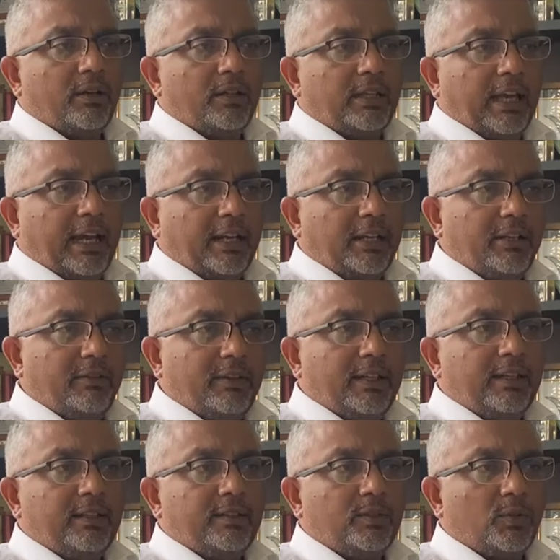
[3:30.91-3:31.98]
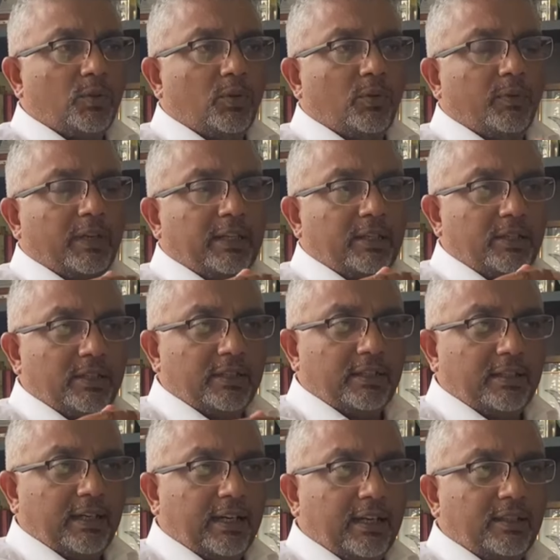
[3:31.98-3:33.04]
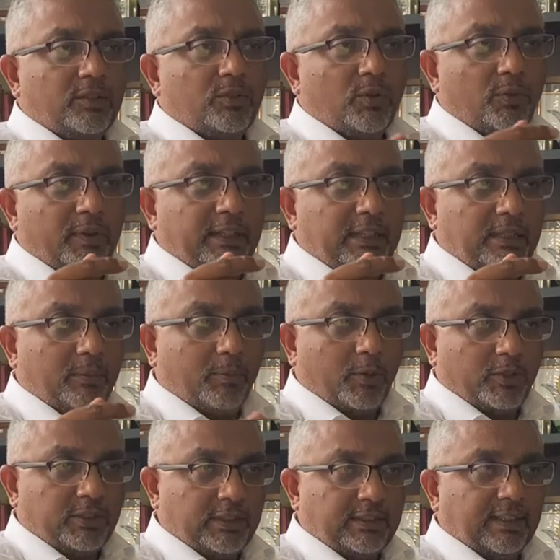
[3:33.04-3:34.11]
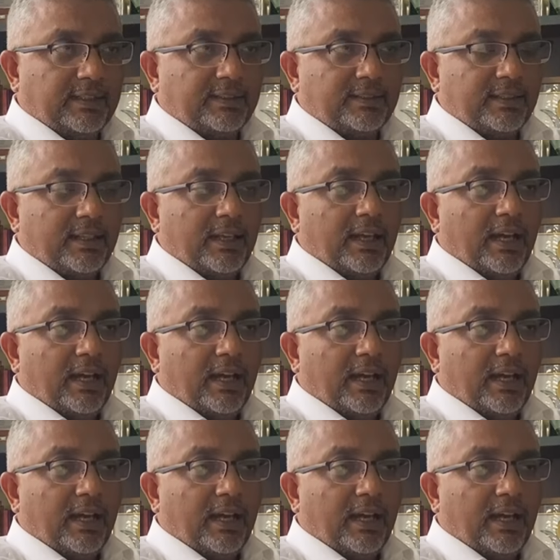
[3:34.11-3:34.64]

the activities or whether the task or whether the processes